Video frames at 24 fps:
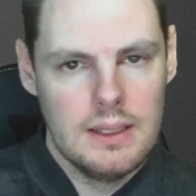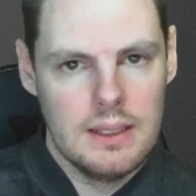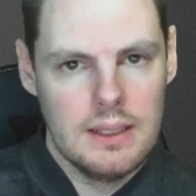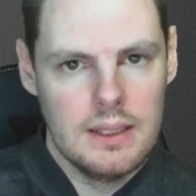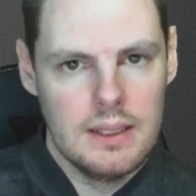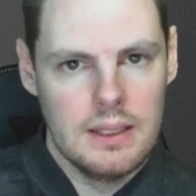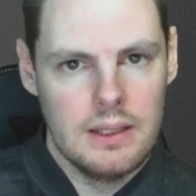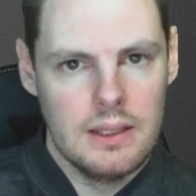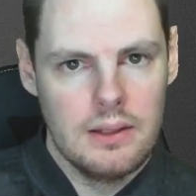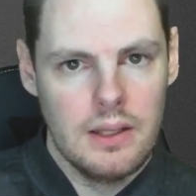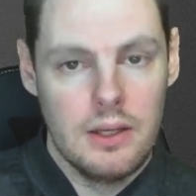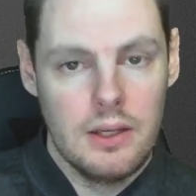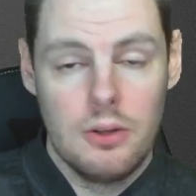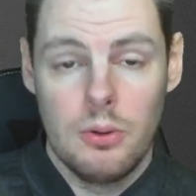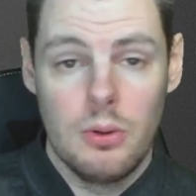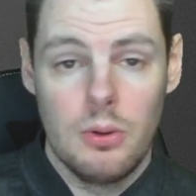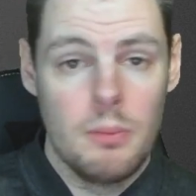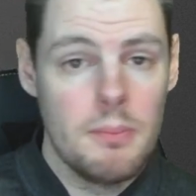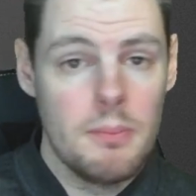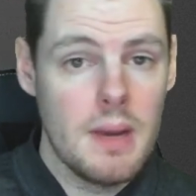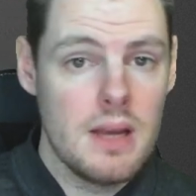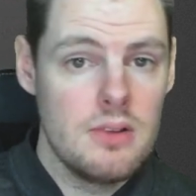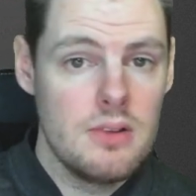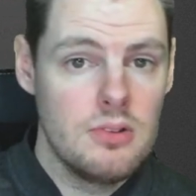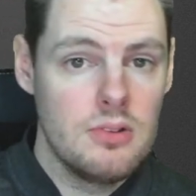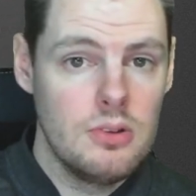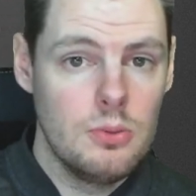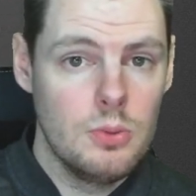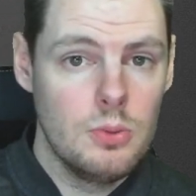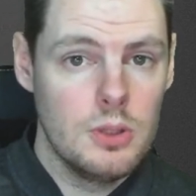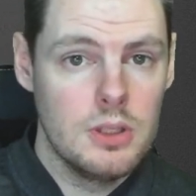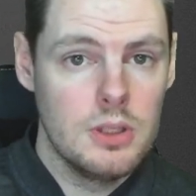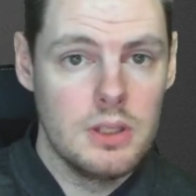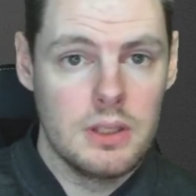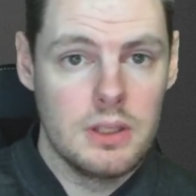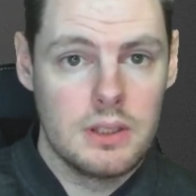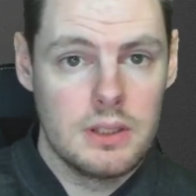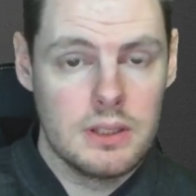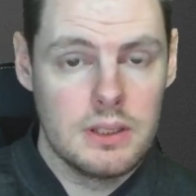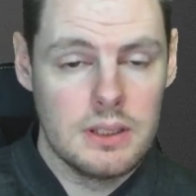They're doing amazing work.